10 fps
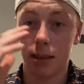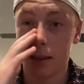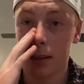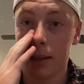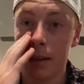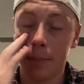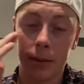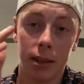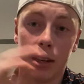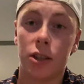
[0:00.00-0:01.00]
a lip,
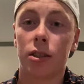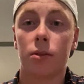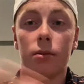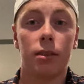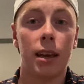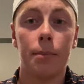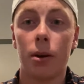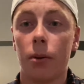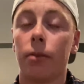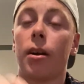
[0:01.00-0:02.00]
and it just kept
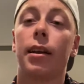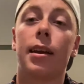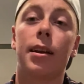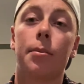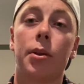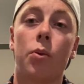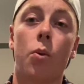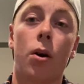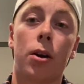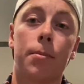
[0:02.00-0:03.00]
going right and ended up in the
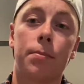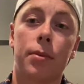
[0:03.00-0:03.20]
water.